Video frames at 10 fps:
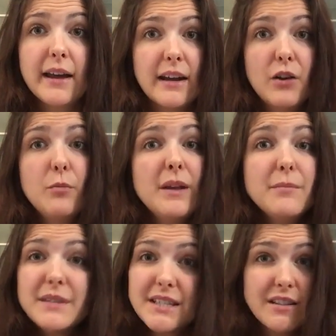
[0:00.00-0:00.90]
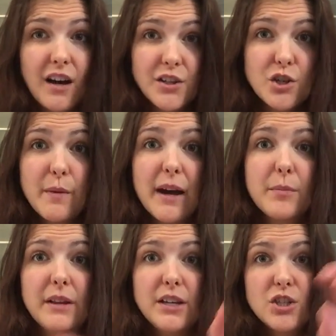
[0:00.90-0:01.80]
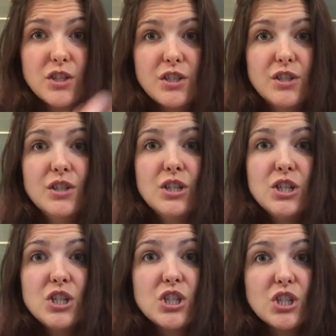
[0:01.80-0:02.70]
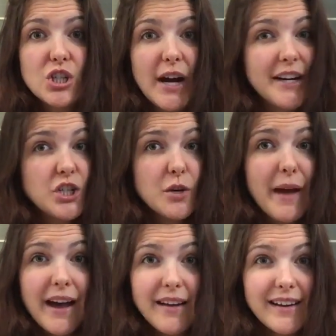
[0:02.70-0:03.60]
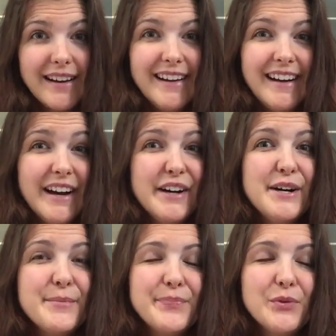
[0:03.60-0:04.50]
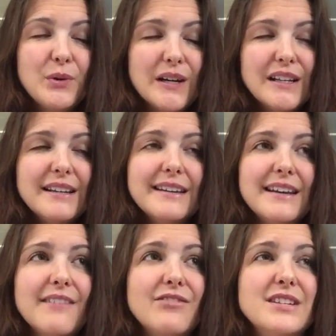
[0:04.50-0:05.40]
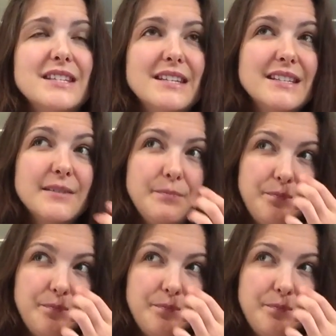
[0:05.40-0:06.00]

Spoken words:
And I don't mean massage your back, but like just scratch your back. Weirdly enough, this is